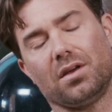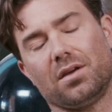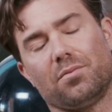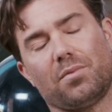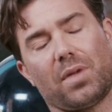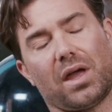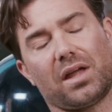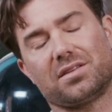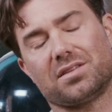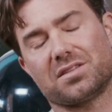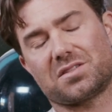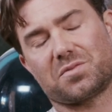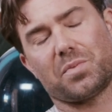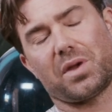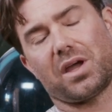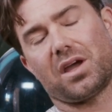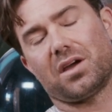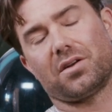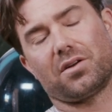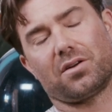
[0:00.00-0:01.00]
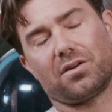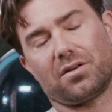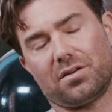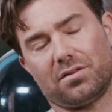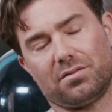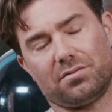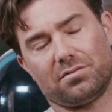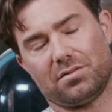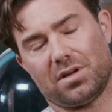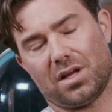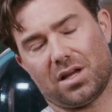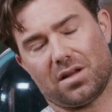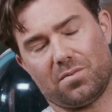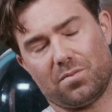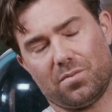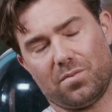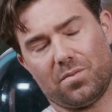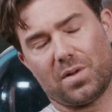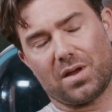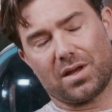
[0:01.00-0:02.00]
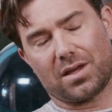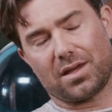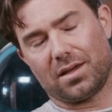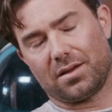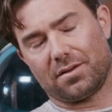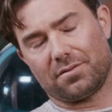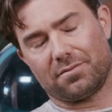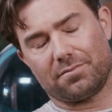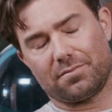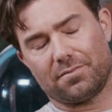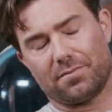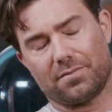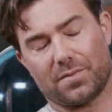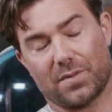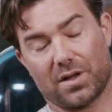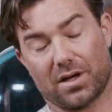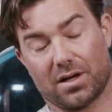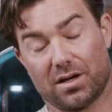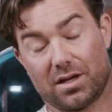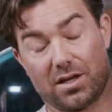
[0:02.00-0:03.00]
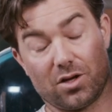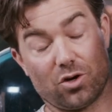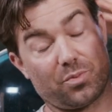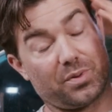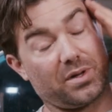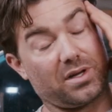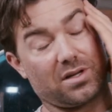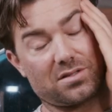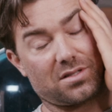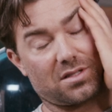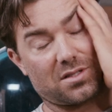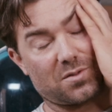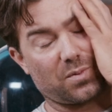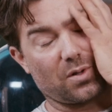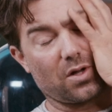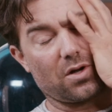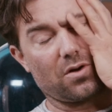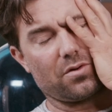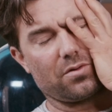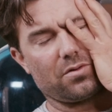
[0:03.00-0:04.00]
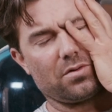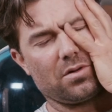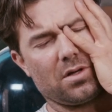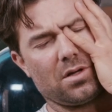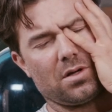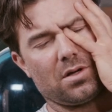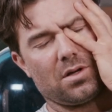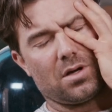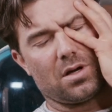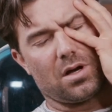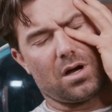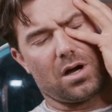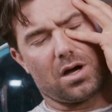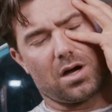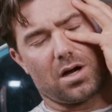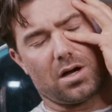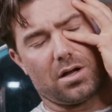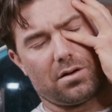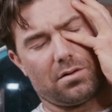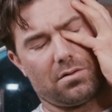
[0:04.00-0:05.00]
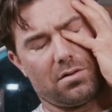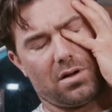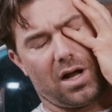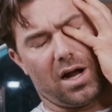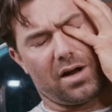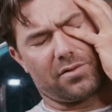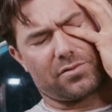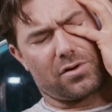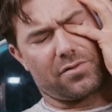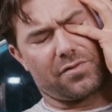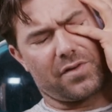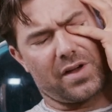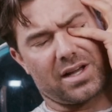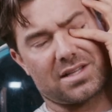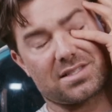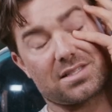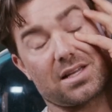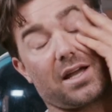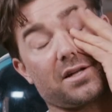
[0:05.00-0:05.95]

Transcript: Mantis Manor and making hill pigs explode on After Effects.